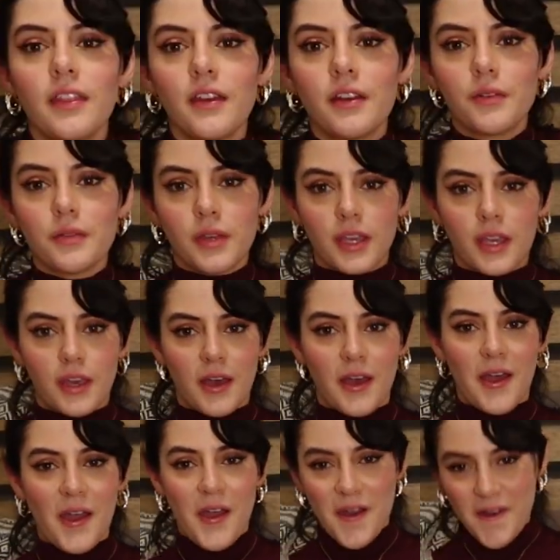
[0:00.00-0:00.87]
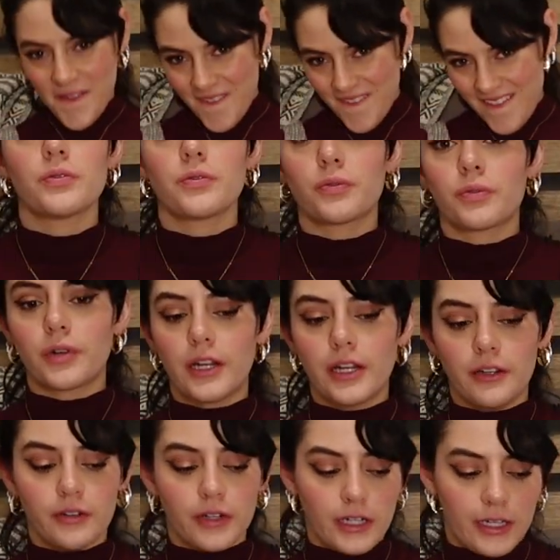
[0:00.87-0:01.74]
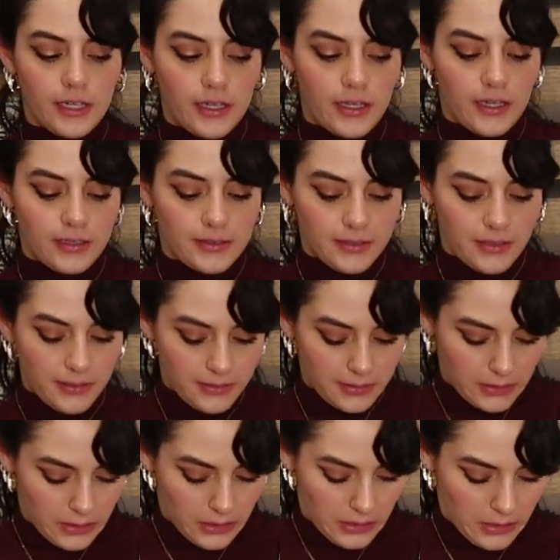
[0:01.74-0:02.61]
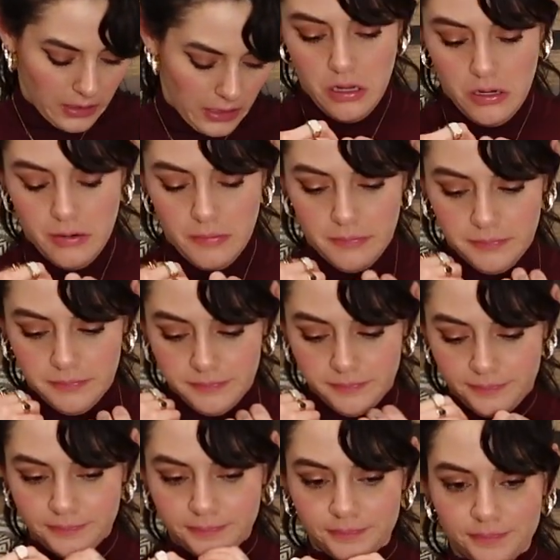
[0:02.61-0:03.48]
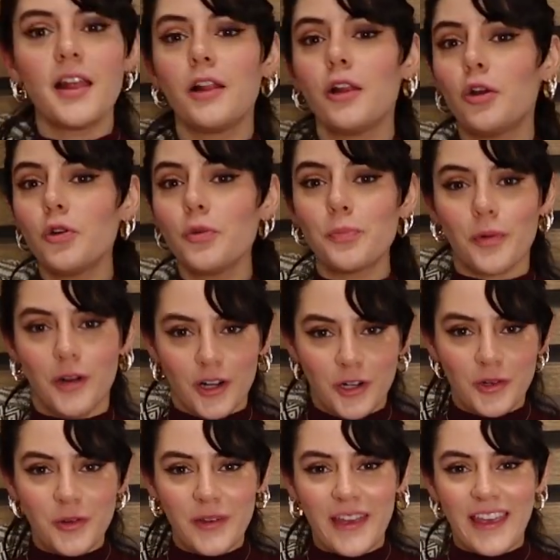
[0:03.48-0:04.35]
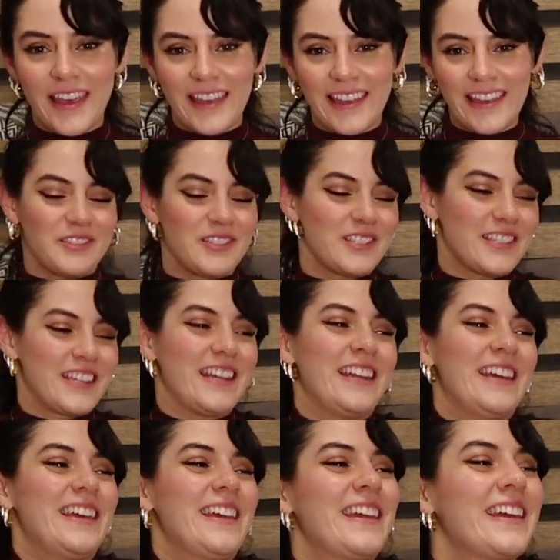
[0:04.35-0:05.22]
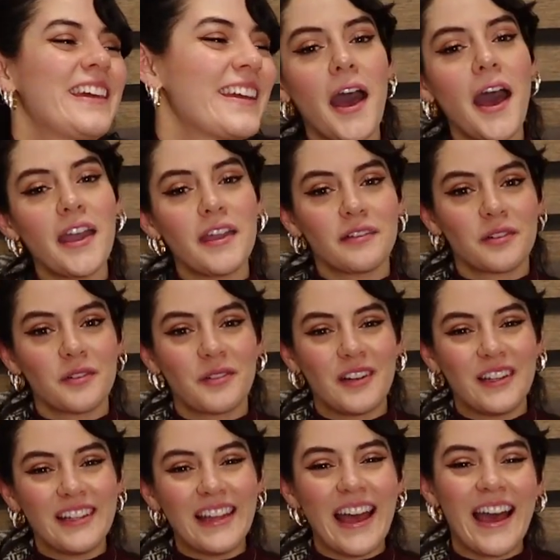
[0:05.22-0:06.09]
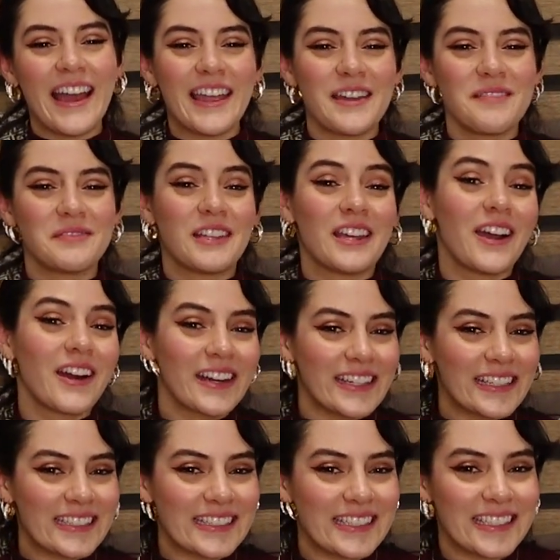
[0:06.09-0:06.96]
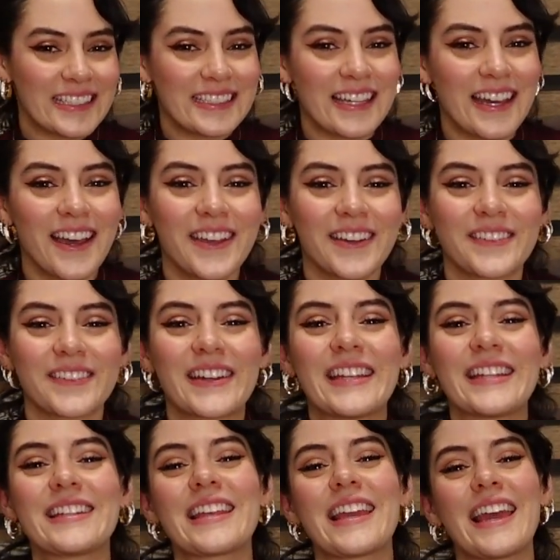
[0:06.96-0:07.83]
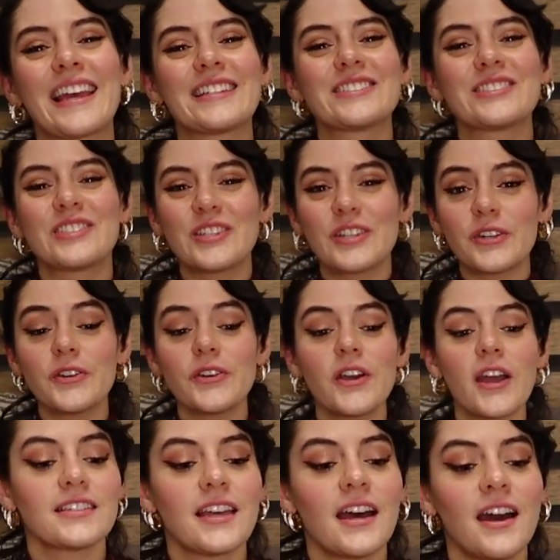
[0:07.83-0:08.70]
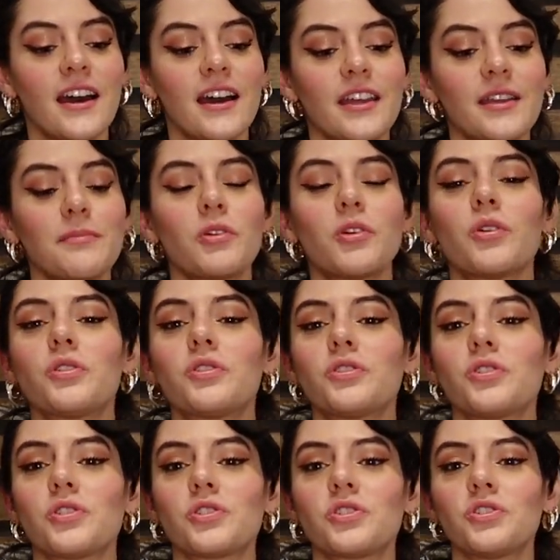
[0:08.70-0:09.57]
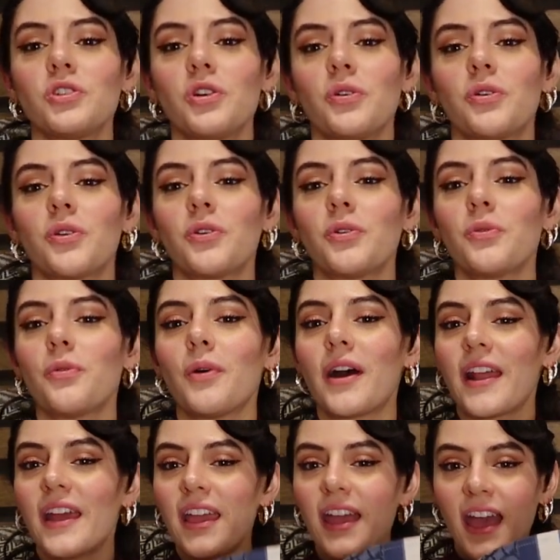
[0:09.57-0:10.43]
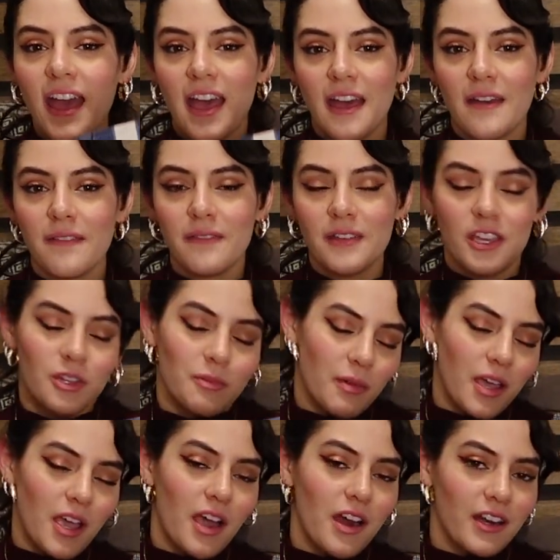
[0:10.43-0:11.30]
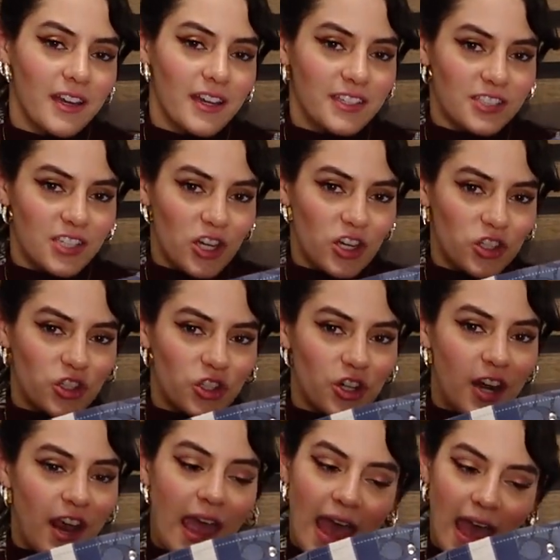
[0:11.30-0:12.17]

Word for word: There we go. It's really, really exciting. Um, hello, Vogue. I'm just kidding. Hi, everyone. I am the architect Irene Cantu, and I'm going to show you what I have in my architecture